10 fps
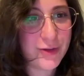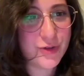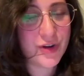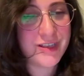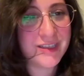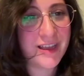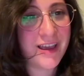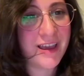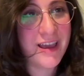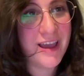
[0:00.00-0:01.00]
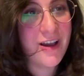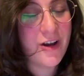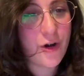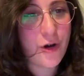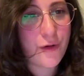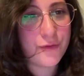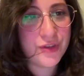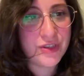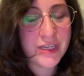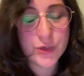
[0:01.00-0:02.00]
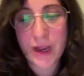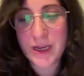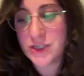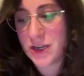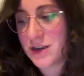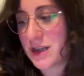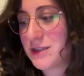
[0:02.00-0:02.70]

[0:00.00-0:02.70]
I usually say, of the situation.